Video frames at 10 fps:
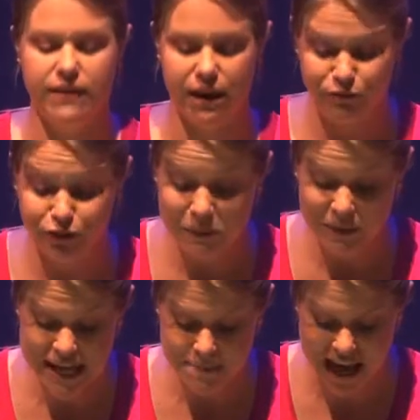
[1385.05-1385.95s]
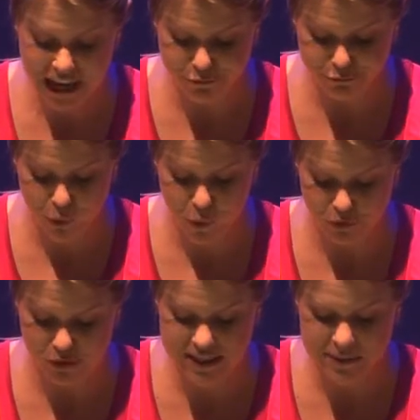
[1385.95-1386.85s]
I'm flipping it back and
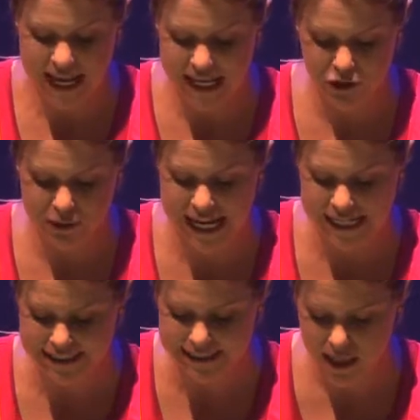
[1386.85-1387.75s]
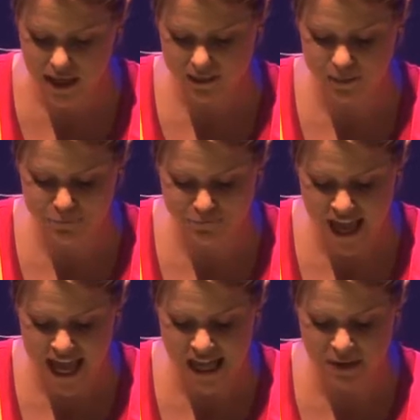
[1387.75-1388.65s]
forth. This way it creates the
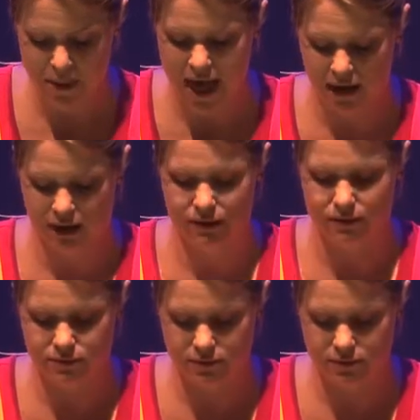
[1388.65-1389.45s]
fan pattern.